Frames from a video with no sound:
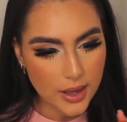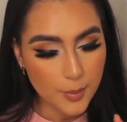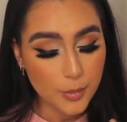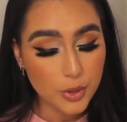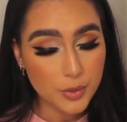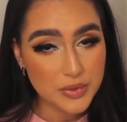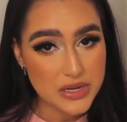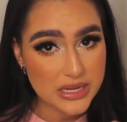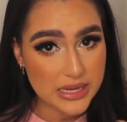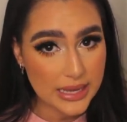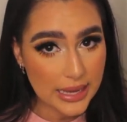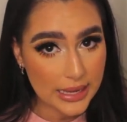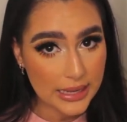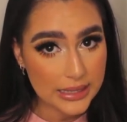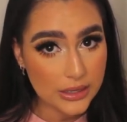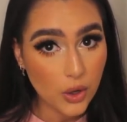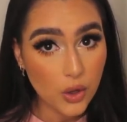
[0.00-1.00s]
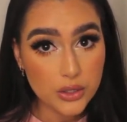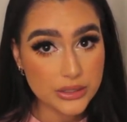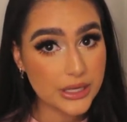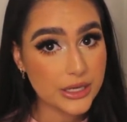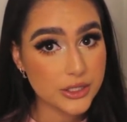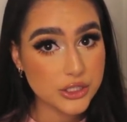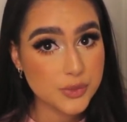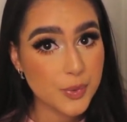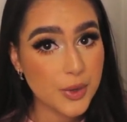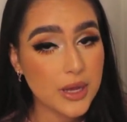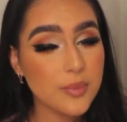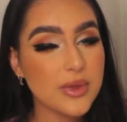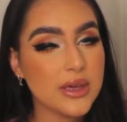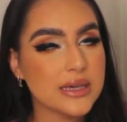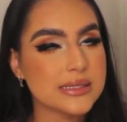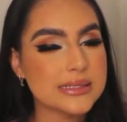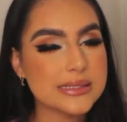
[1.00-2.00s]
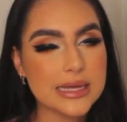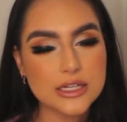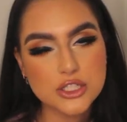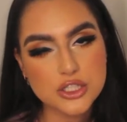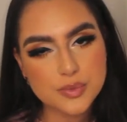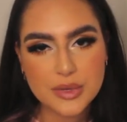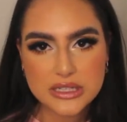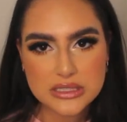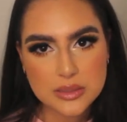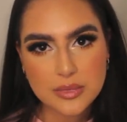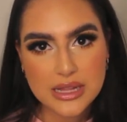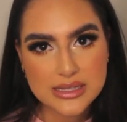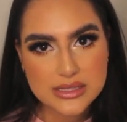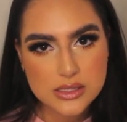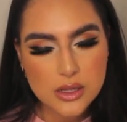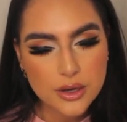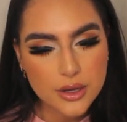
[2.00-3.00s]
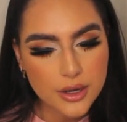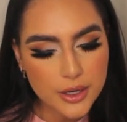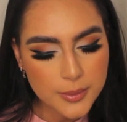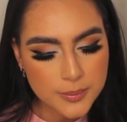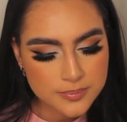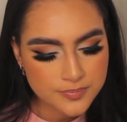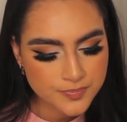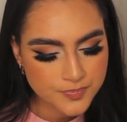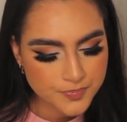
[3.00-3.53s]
Urban Decay All Nighter spray because that just makes them last longer.